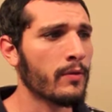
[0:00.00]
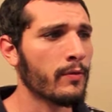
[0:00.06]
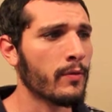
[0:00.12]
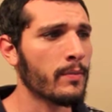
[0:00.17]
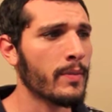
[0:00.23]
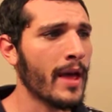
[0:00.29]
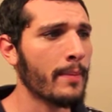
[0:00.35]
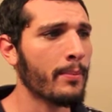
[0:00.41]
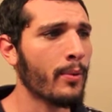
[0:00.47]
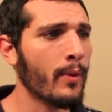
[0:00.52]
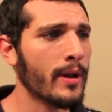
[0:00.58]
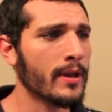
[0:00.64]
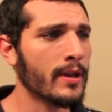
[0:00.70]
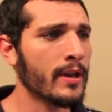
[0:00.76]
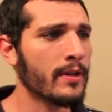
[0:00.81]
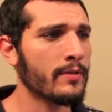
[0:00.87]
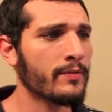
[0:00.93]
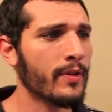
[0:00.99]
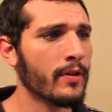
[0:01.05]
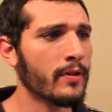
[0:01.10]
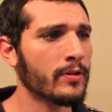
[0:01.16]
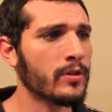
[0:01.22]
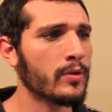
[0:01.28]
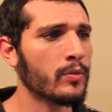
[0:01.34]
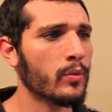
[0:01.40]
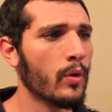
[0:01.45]
From that point, he fell
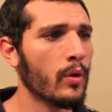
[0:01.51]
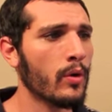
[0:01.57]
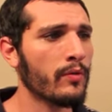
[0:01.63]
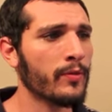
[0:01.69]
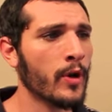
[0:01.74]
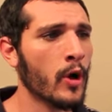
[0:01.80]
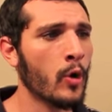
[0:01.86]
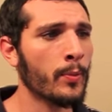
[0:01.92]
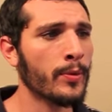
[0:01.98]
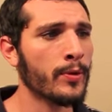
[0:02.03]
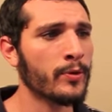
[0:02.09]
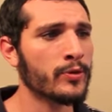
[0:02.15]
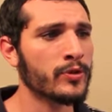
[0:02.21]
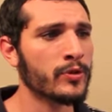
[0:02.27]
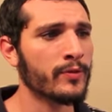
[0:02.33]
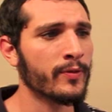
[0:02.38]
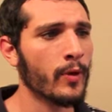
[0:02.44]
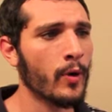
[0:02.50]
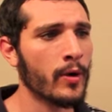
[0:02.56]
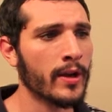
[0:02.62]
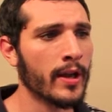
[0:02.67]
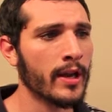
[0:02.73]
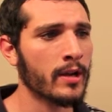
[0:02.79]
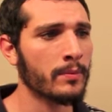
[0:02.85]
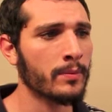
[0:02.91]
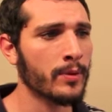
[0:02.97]
into the role of co-producer for
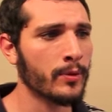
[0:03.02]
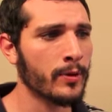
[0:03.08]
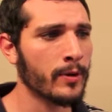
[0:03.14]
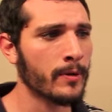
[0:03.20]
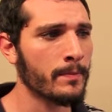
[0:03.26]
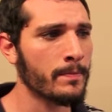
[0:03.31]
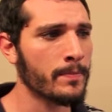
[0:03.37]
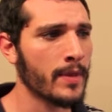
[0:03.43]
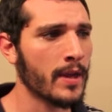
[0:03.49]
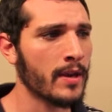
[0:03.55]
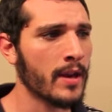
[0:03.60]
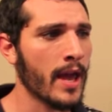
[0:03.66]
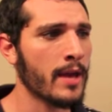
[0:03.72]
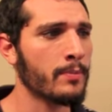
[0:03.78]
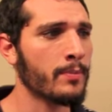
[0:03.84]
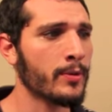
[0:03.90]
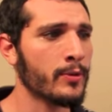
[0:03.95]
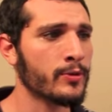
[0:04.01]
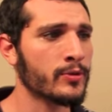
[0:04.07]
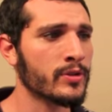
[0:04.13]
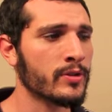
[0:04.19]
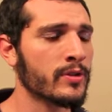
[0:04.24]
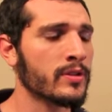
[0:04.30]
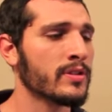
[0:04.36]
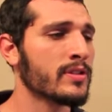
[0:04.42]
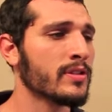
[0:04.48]
OK Computer and head
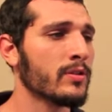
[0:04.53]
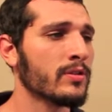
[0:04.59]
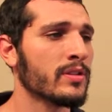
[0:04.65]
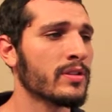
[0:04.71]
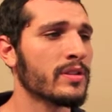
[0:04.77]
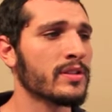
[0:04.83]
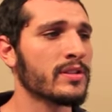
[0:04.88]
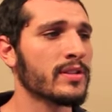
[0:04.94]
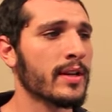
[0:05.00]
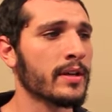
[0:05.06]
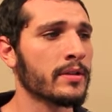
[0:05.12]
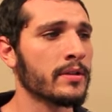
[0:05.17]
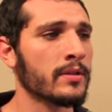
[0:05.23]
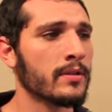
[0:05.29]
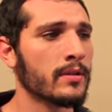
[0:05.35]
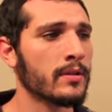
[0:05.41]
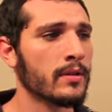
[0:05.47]
producer still to this date.